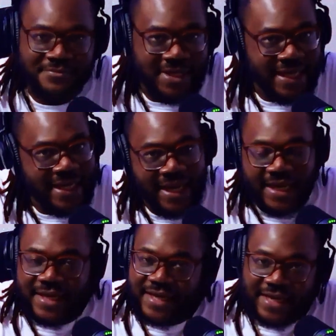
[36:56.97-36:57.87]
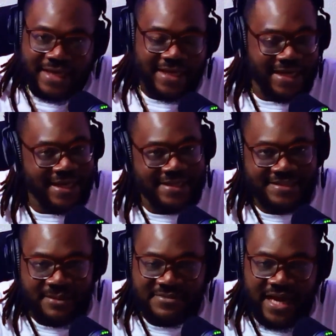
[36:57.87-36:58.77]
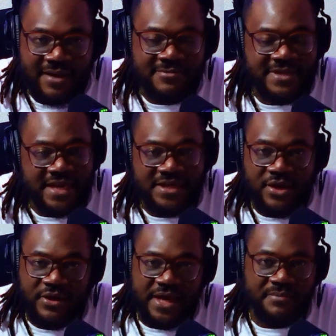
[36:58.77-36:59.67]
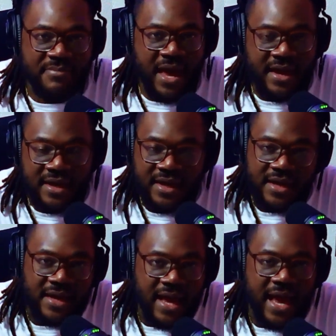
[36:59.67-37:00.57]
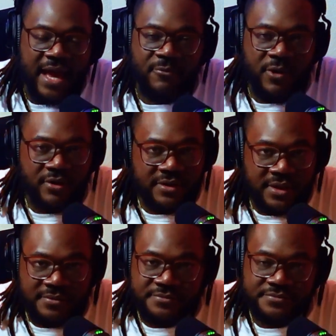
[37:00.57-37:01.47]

It ain't. Sometimes getting your get back ain't worth it.